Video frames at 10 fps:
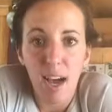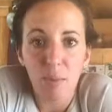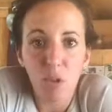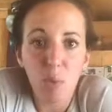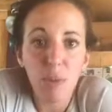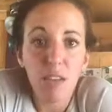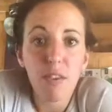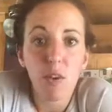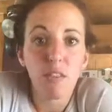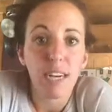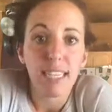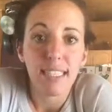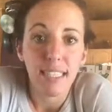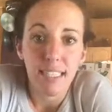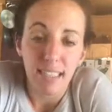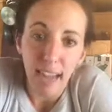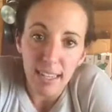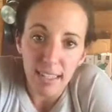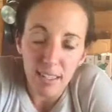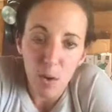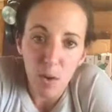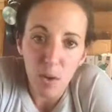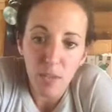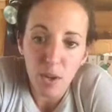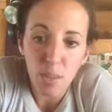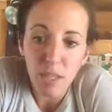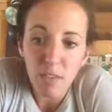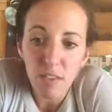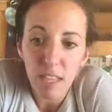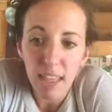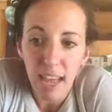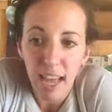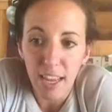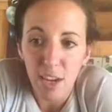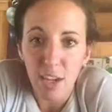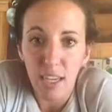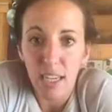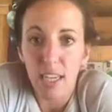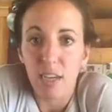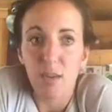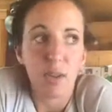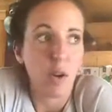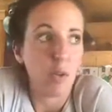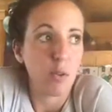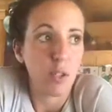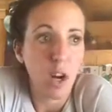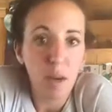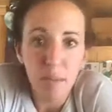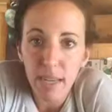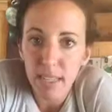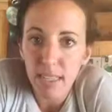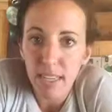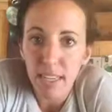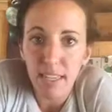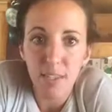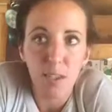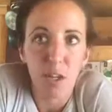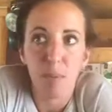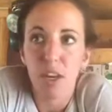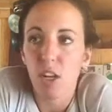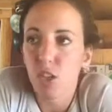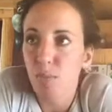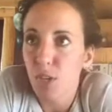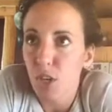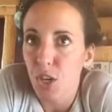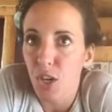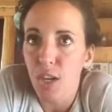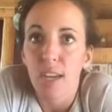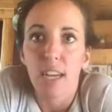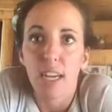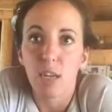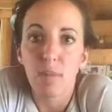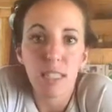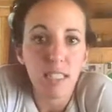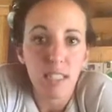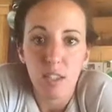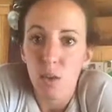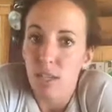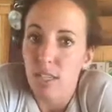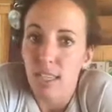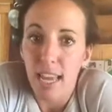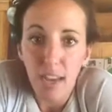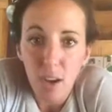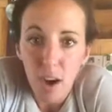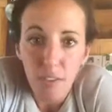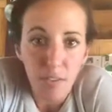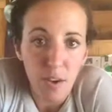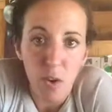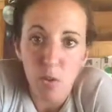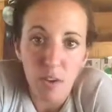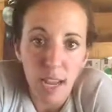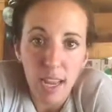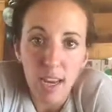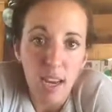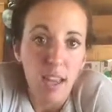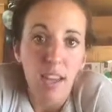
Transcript: don't believe in overnight success. So if you're believing that you're gonna, start a business, you're gonna be an entrepreneur, and your business is going to take off overnight,